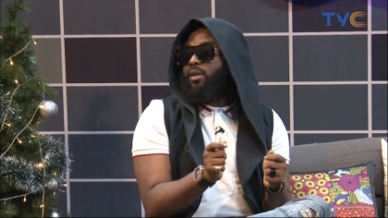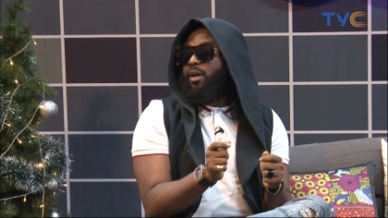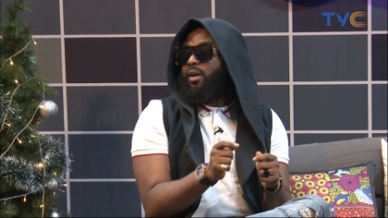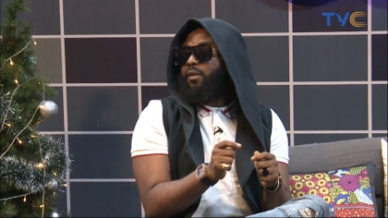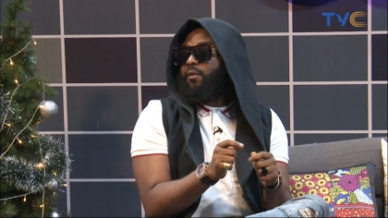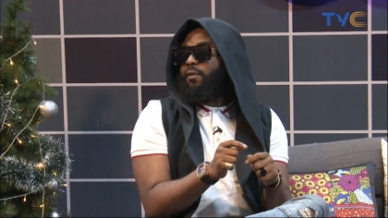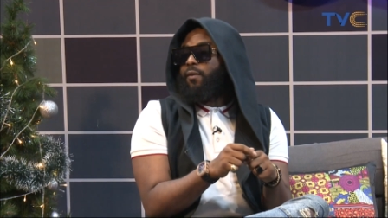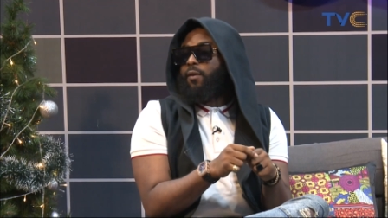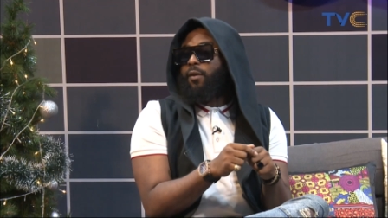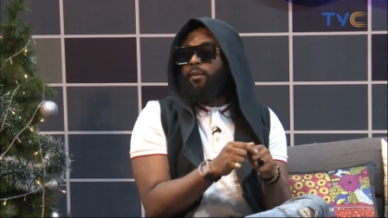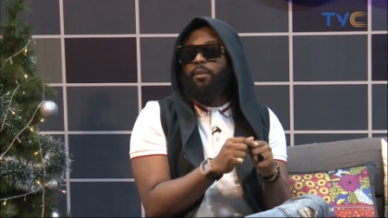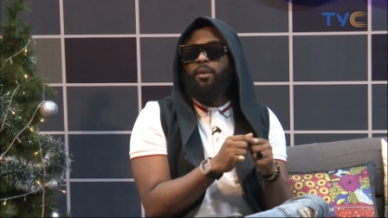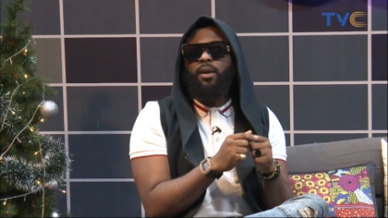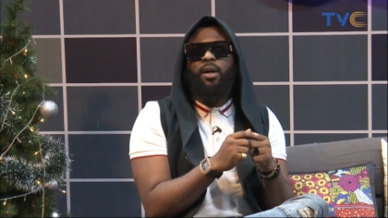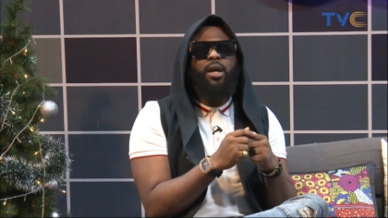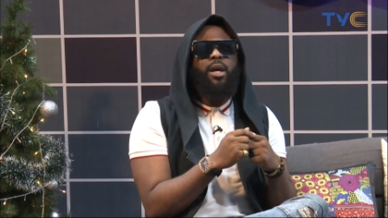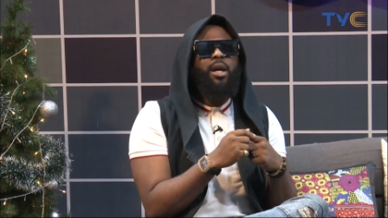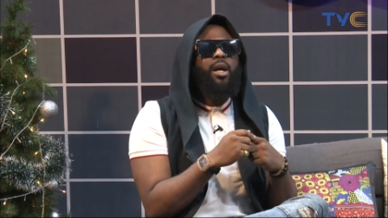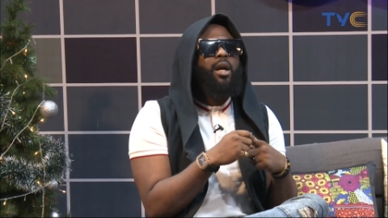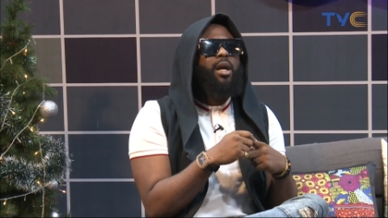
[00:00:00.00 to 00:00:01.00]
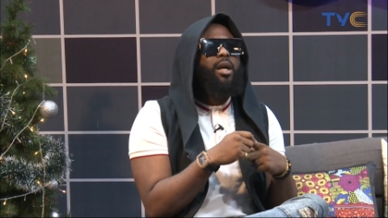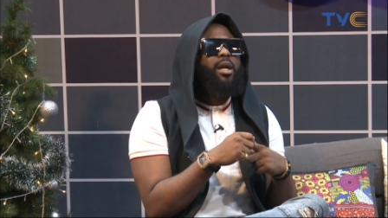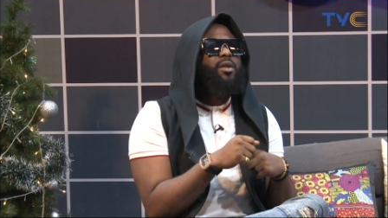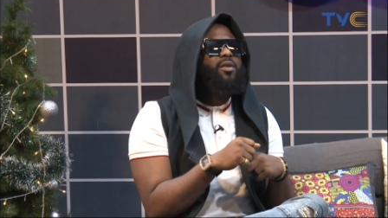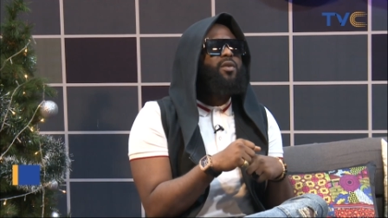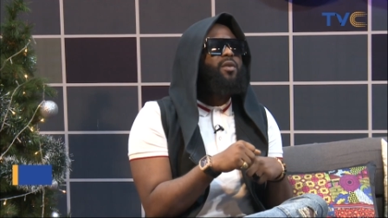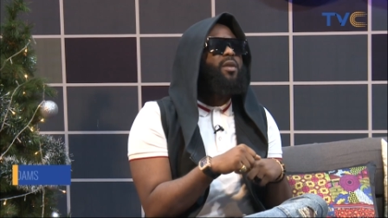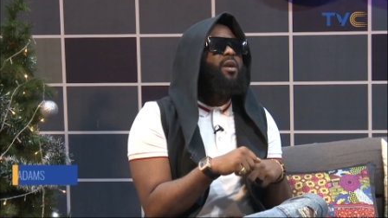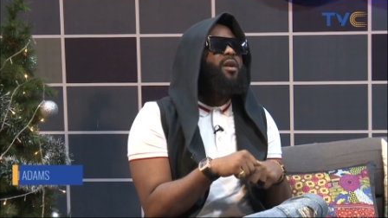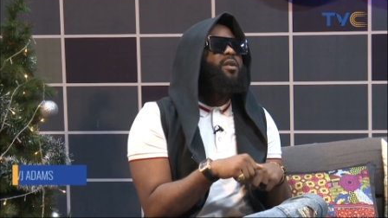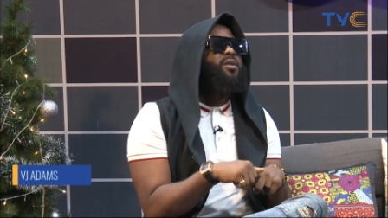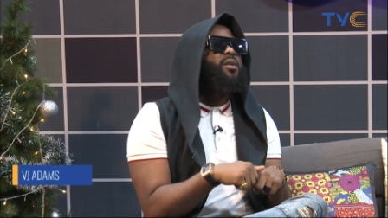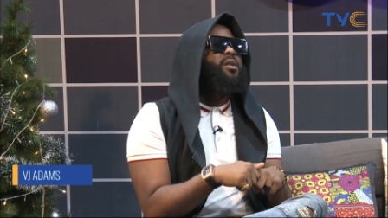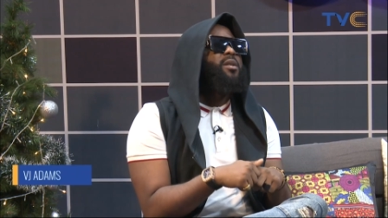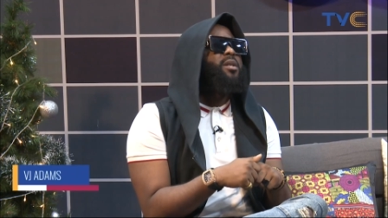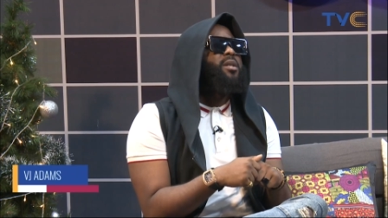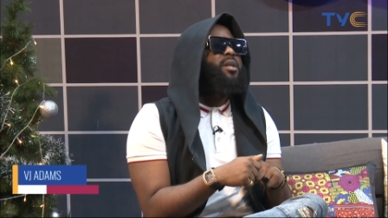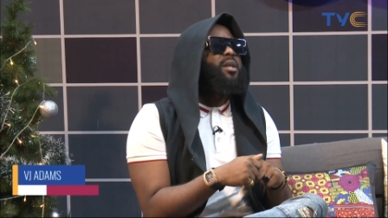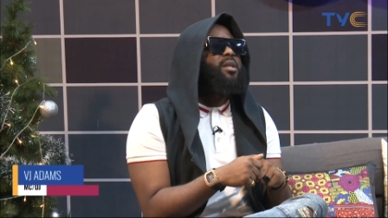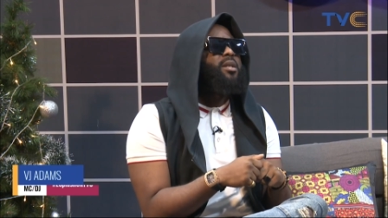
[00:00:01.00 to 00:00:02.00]
started from, in
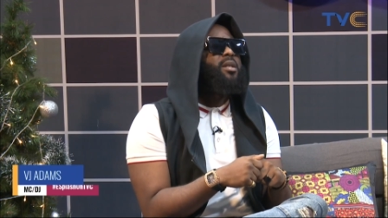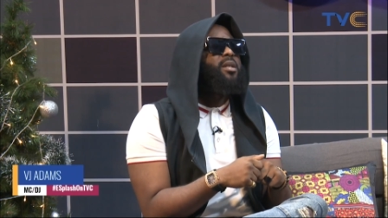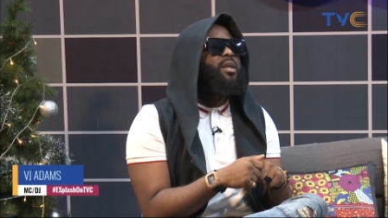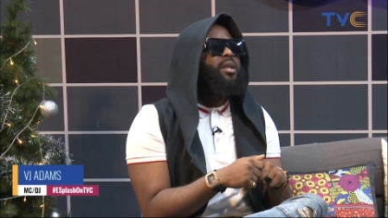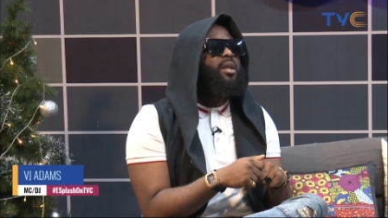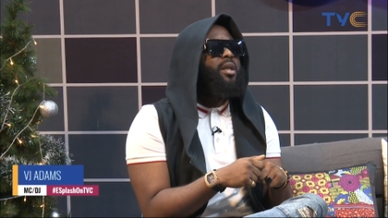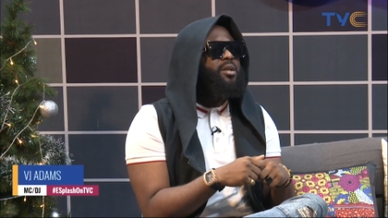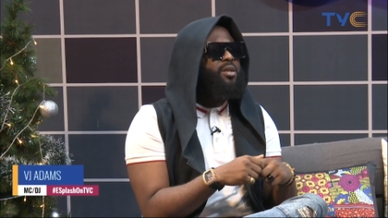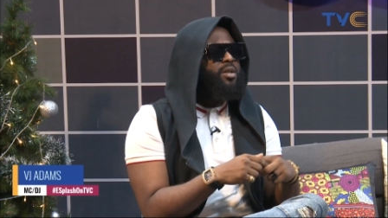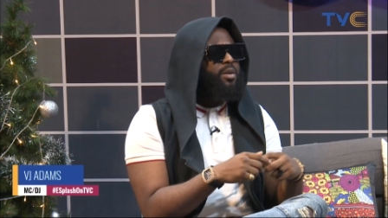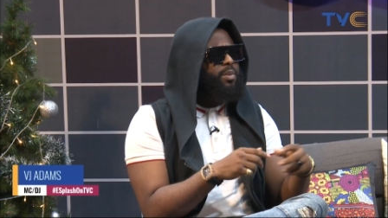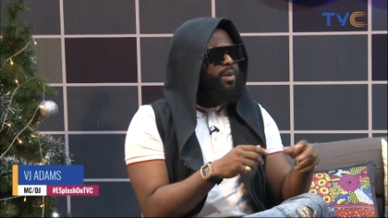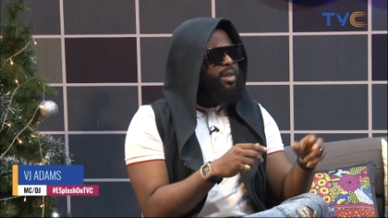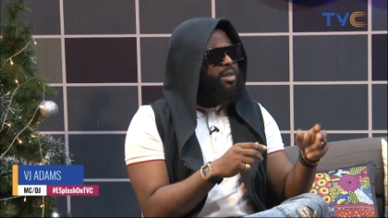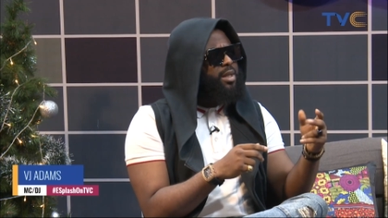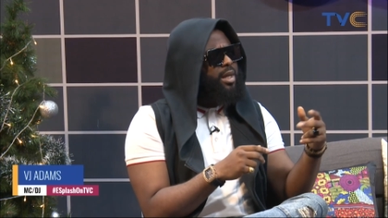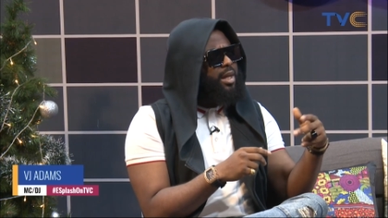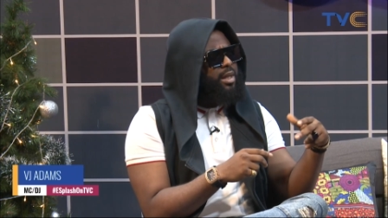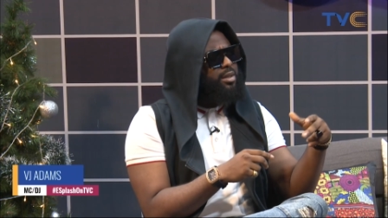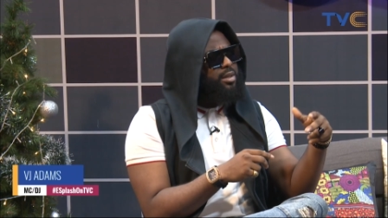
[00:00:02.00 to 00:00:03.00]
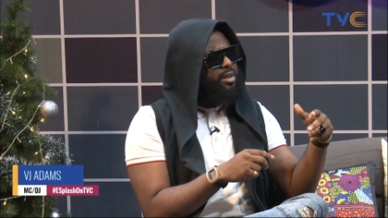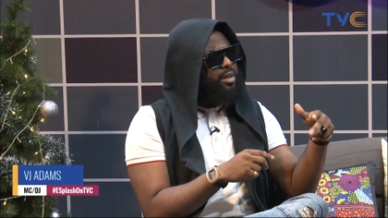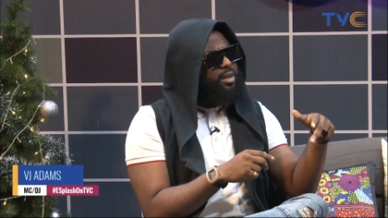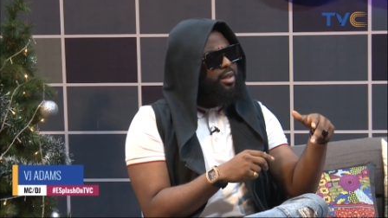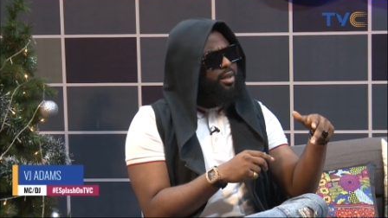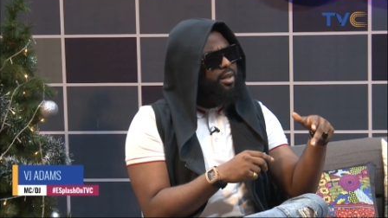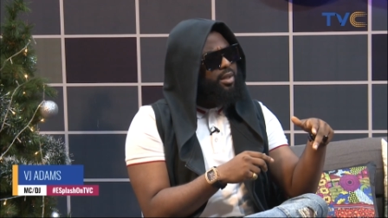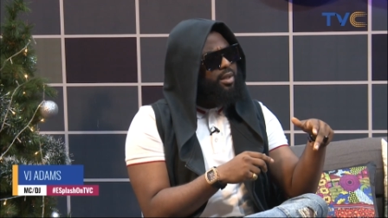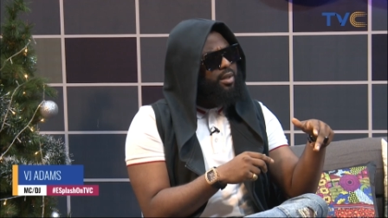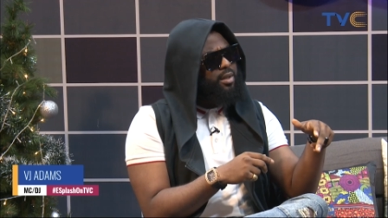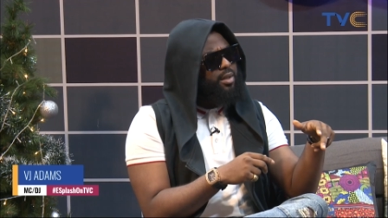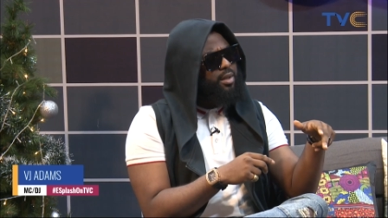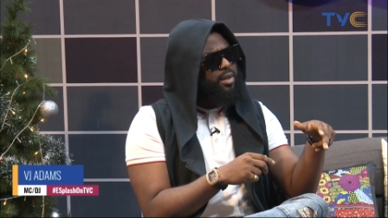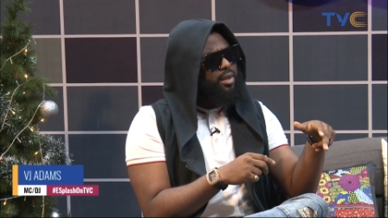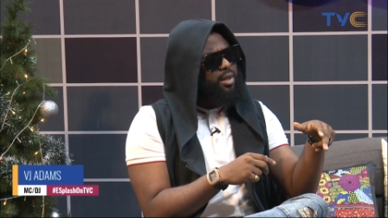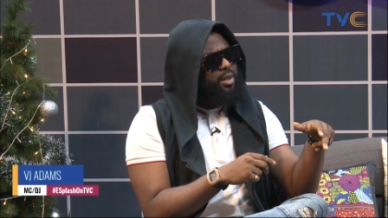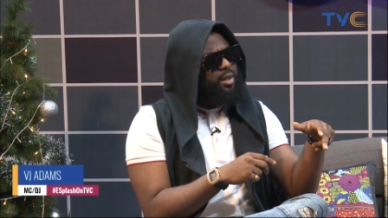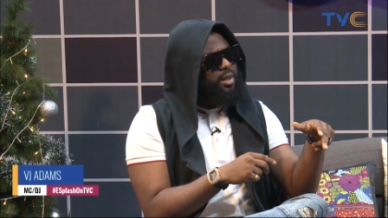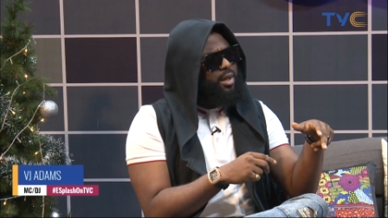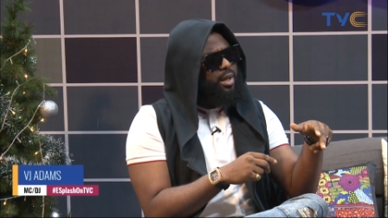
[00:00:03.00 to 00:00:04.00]
2006, there's a place at the,
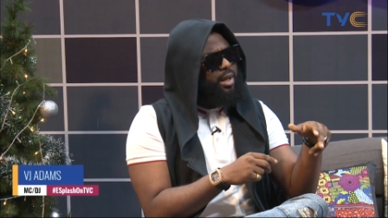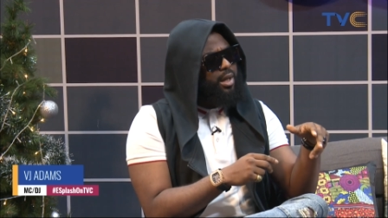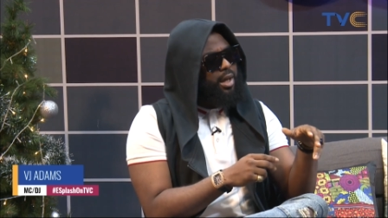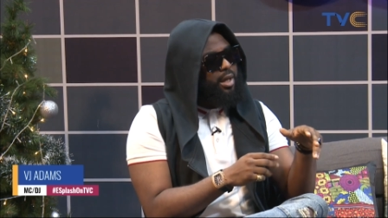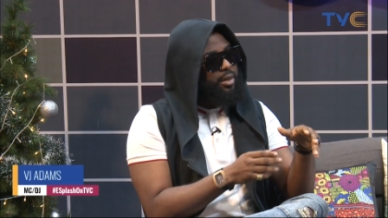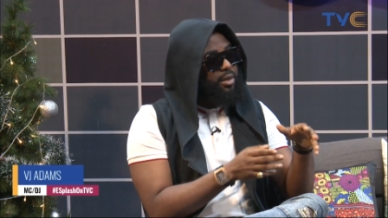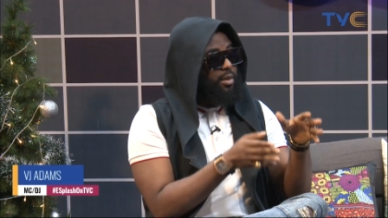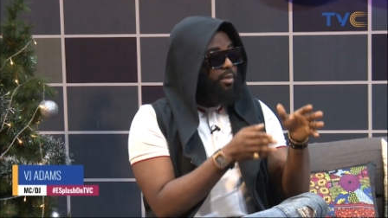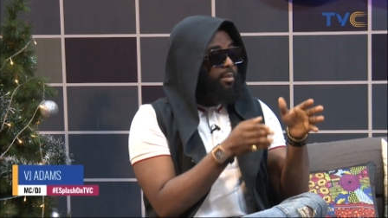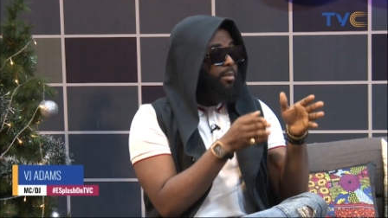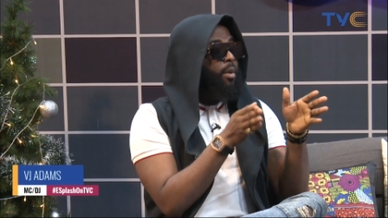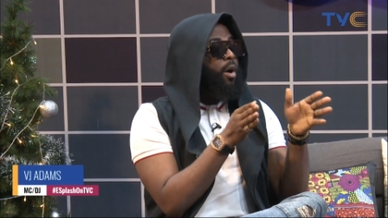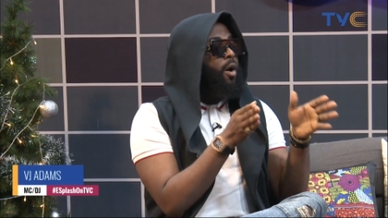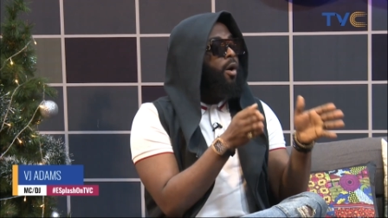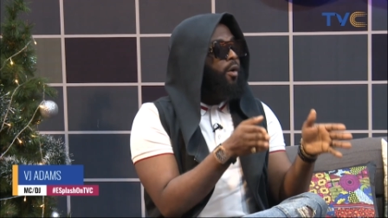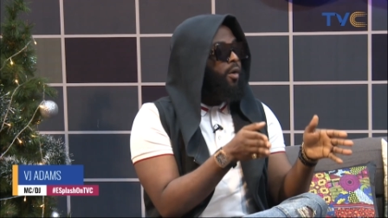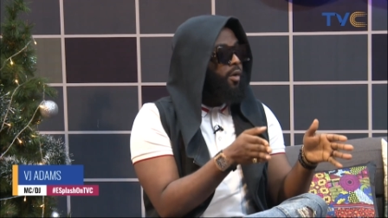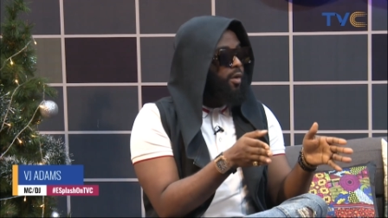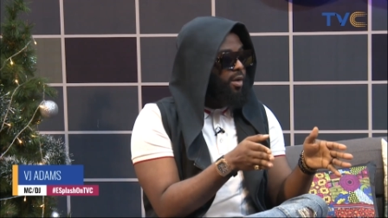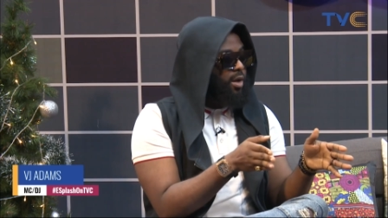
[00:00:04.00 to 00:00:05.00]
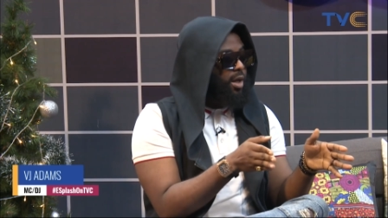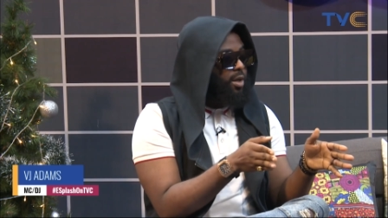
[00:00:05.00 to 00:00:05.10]
at the mall.